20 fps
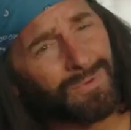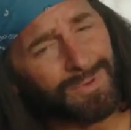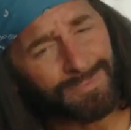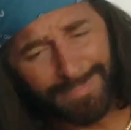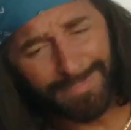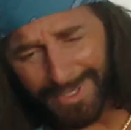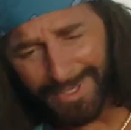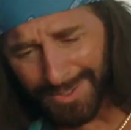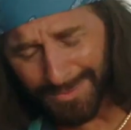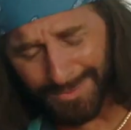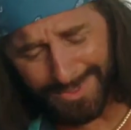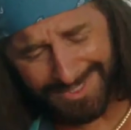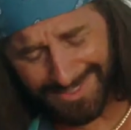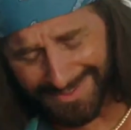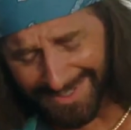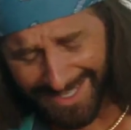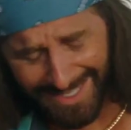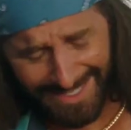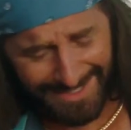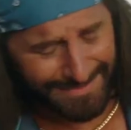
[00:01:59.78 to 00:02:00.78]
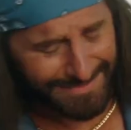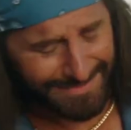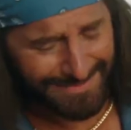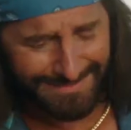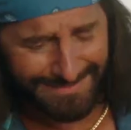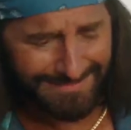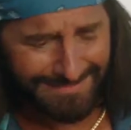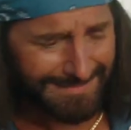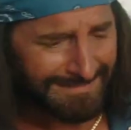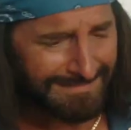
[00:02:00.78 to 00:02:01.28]
When Peter was alive,
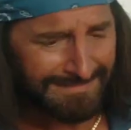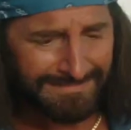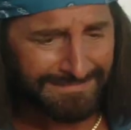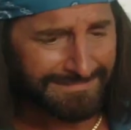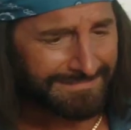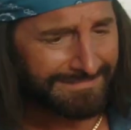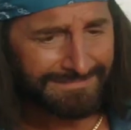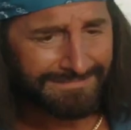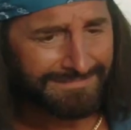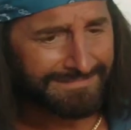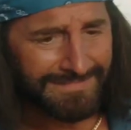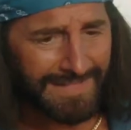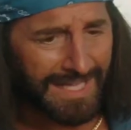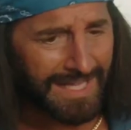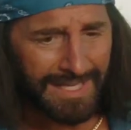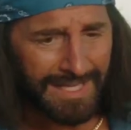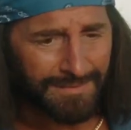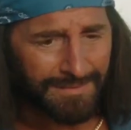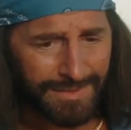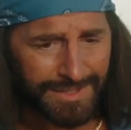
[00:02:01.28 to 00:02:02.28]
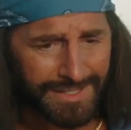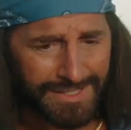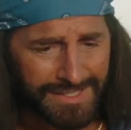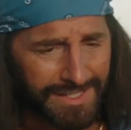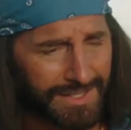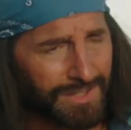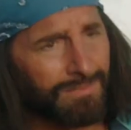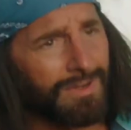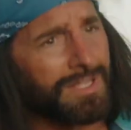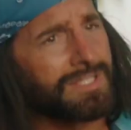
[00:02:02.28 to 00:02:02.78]
I never did
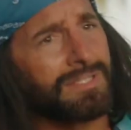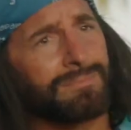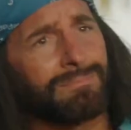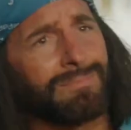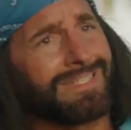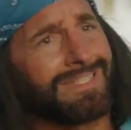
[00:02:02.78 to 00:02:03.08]
see the wrestling